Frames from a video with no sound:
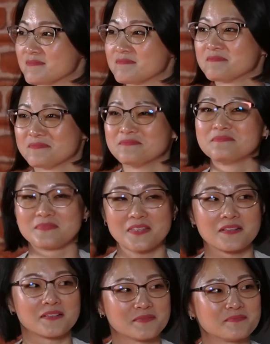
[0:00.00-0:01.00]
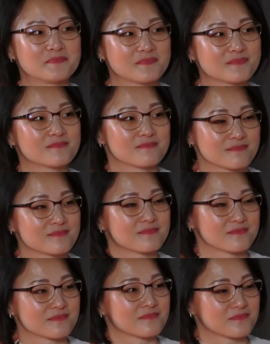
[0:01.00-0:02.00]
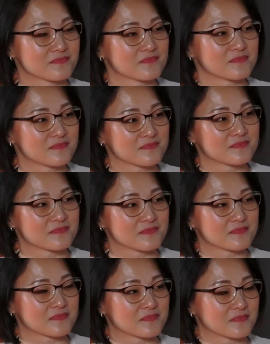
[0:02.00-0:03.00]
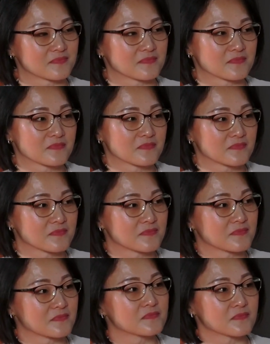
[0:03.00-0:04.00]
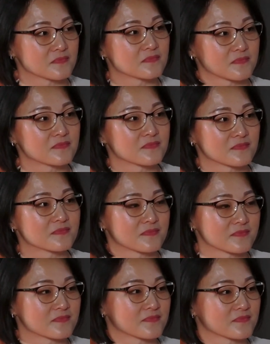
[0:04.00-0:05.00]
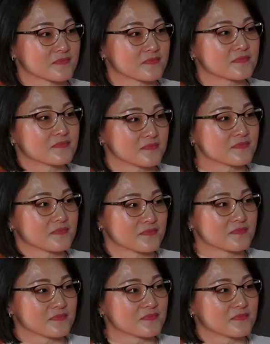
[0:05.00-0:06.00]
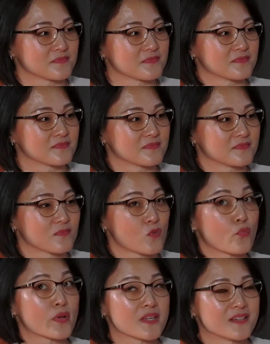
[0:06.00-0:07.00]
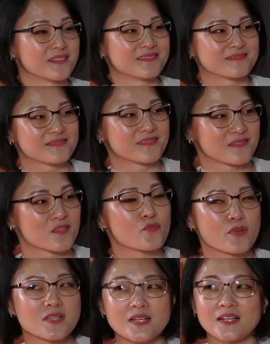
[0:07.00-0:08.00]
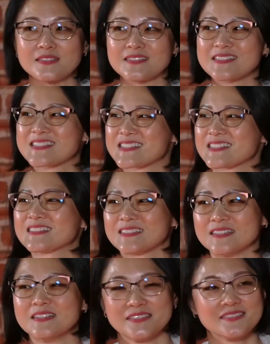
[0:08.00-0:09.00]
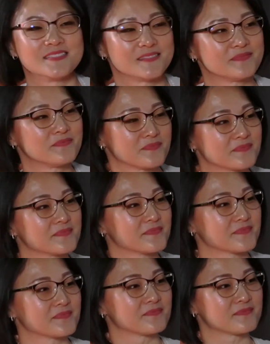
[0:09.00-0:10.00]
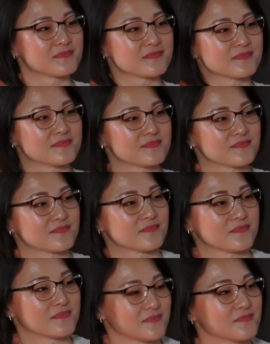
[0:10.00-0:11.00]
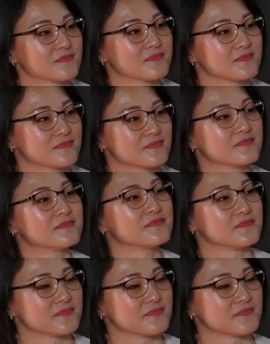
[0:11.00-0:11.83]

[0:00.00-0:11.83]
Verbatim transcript: Right? we yeah. always need teachers. Um, for 14 years, and you're a mom of two kids, right? Three. Three kids. Three sons. Okay, three kids. Yeah. And your husband, you had a husband as well.